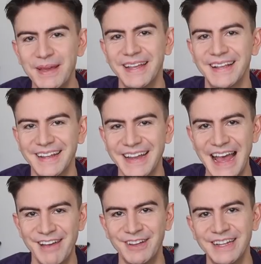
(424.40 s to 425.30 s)
big and
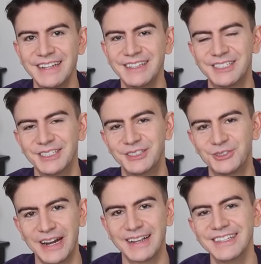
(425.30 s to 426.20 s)
heavy to
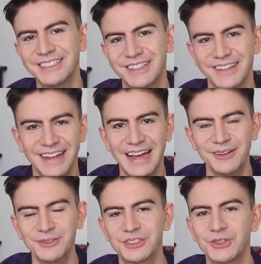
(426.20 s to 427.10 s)
drag into the
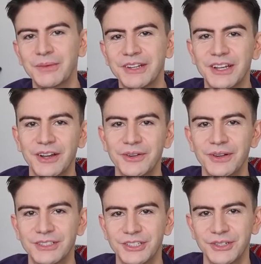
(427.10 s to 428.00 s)
lounge. So I'm gonna
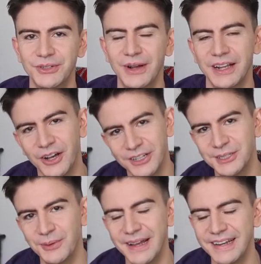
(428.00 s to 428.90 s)
go to a
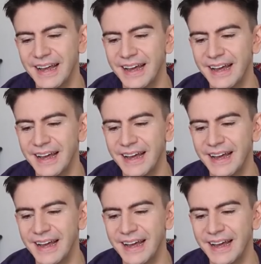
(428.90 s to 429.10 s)
cutaway